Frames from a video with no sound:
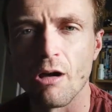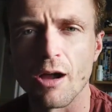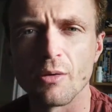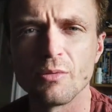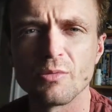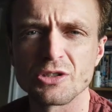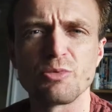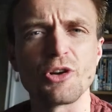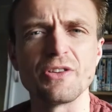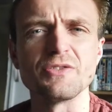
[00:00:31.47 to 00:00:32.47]
Right, what's
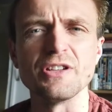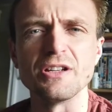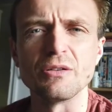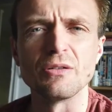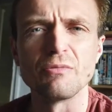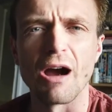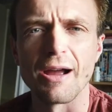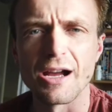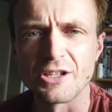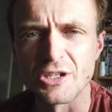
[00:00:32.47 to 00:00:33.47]
the point of this video?
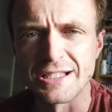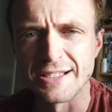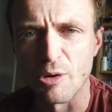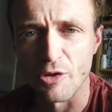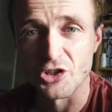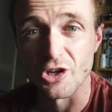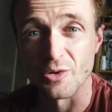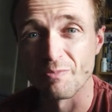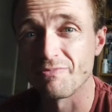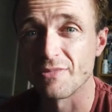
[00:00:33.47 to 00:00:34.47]
Right, as you can see by the
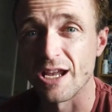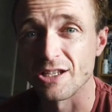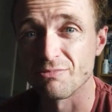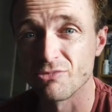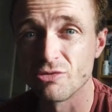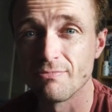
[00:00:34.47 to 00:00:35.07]
title, it's